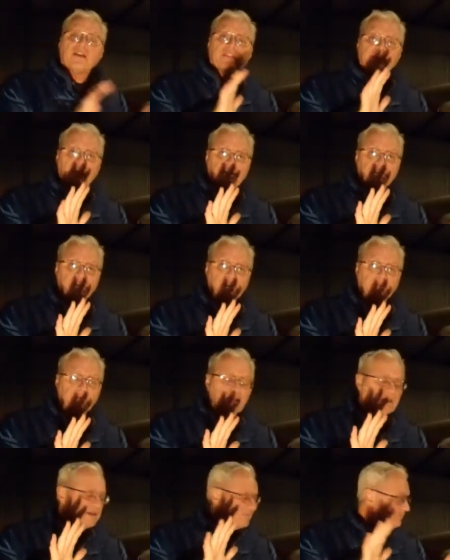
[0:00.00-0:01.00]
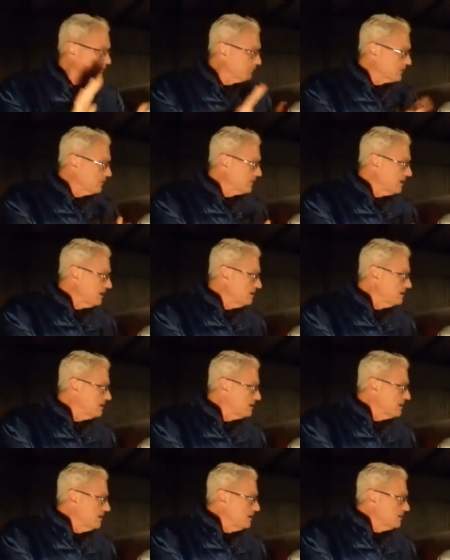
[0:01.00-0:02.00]
That's the plan, okay?
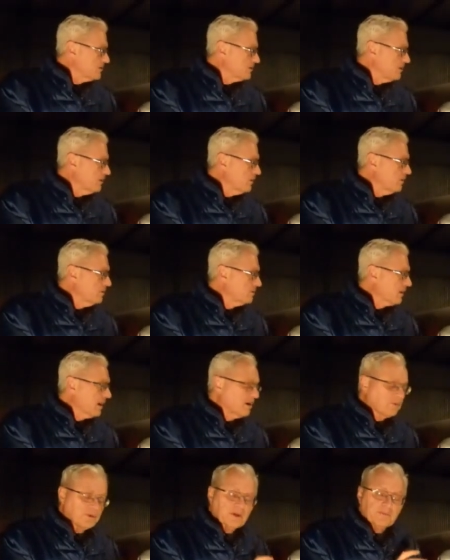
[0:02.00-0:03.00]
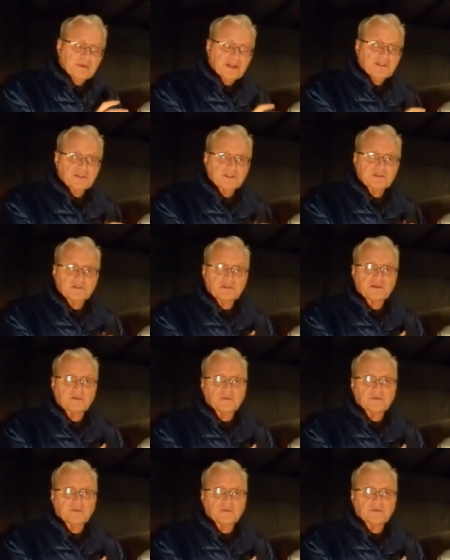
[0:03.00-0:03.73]
So I will mention